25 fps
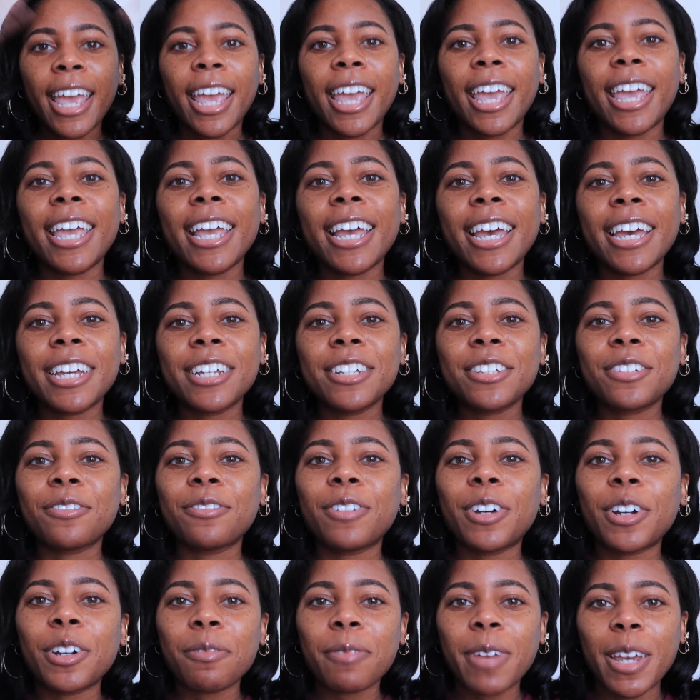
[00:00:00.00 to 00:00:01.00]
Hey guys,
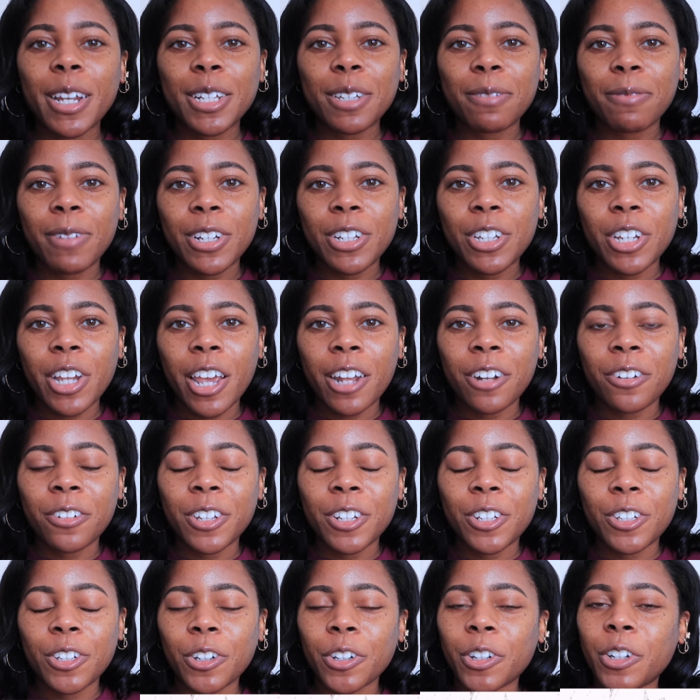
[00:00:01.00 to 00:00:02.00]
welcome back to my channel.
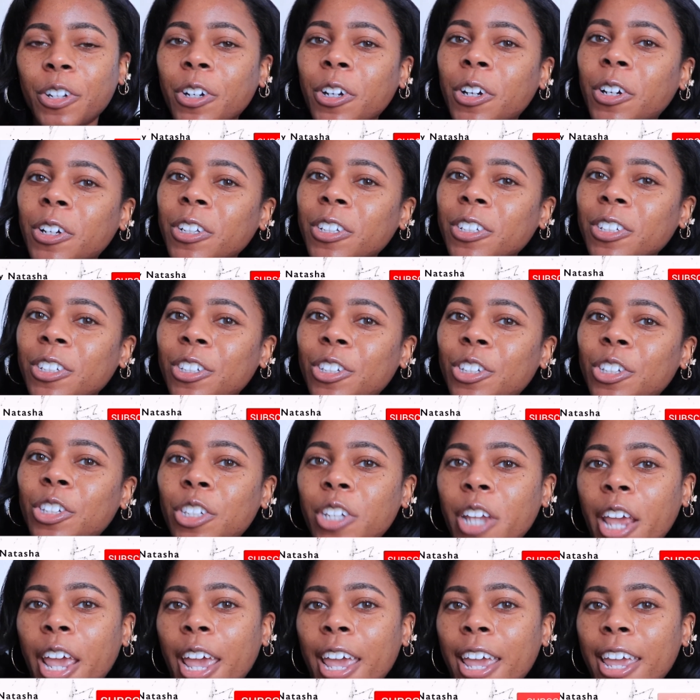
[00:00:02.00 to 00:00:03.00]
It's your girl
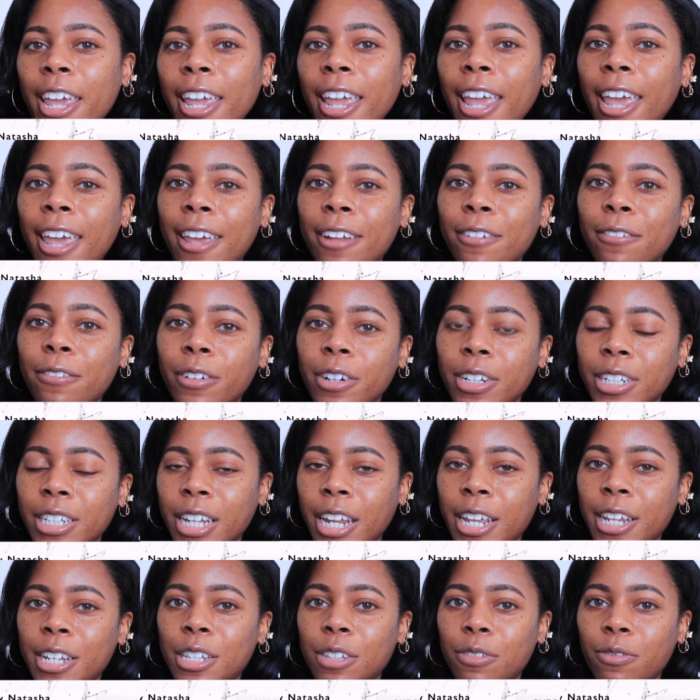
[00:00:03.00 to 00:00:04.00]
Jay, and for
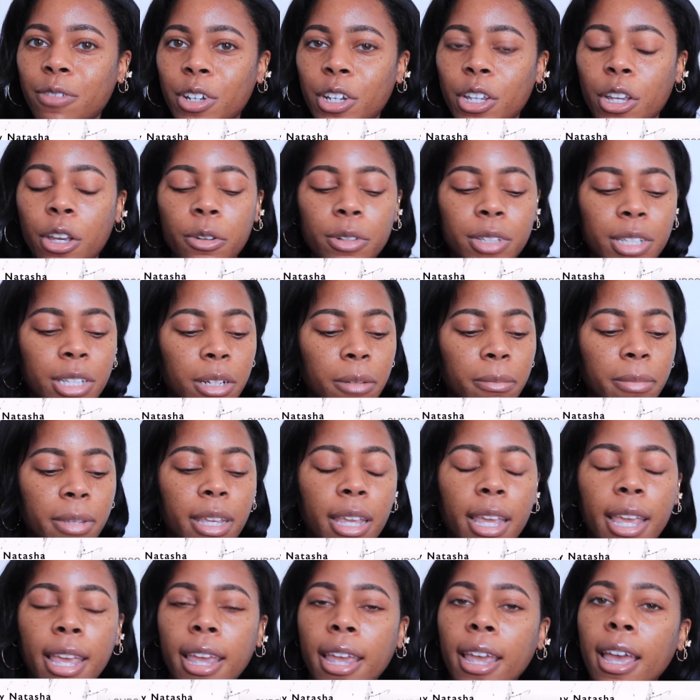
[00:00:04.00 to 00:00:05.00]
today's video it's going to be
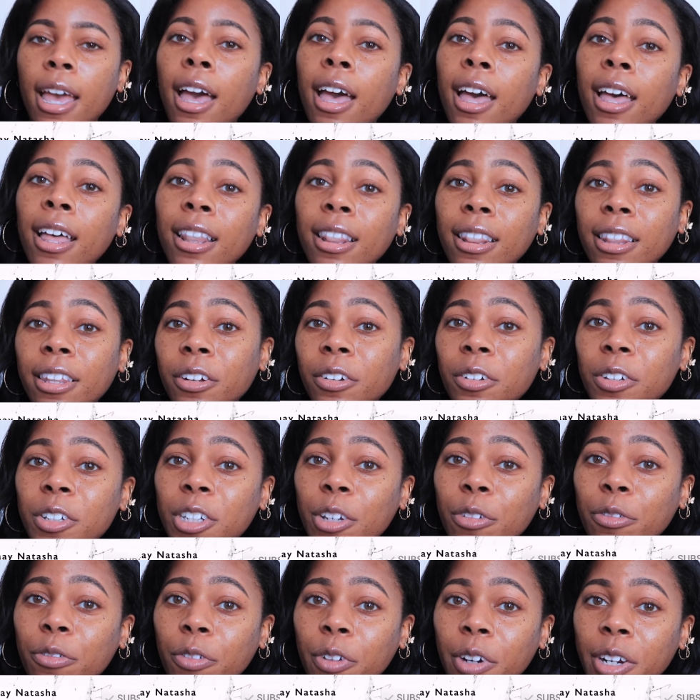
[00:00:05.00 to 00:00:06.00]
a little
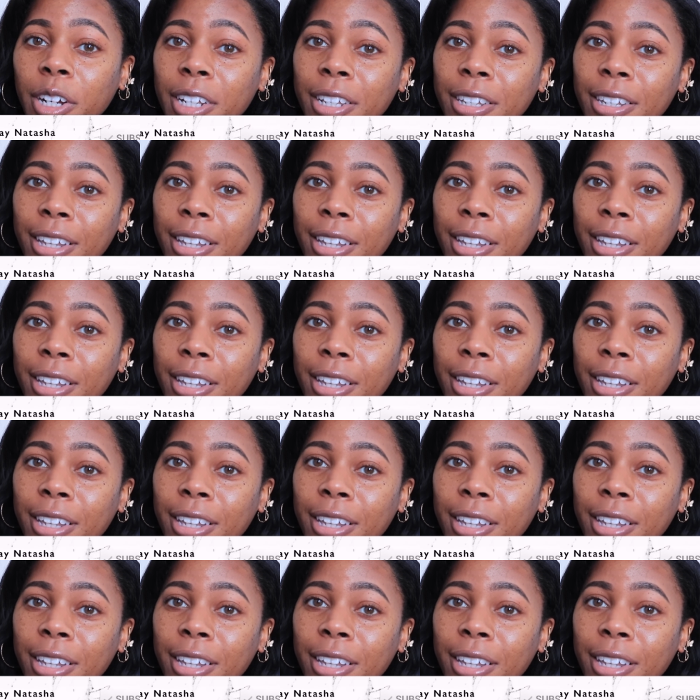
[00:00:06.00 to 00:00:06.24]
different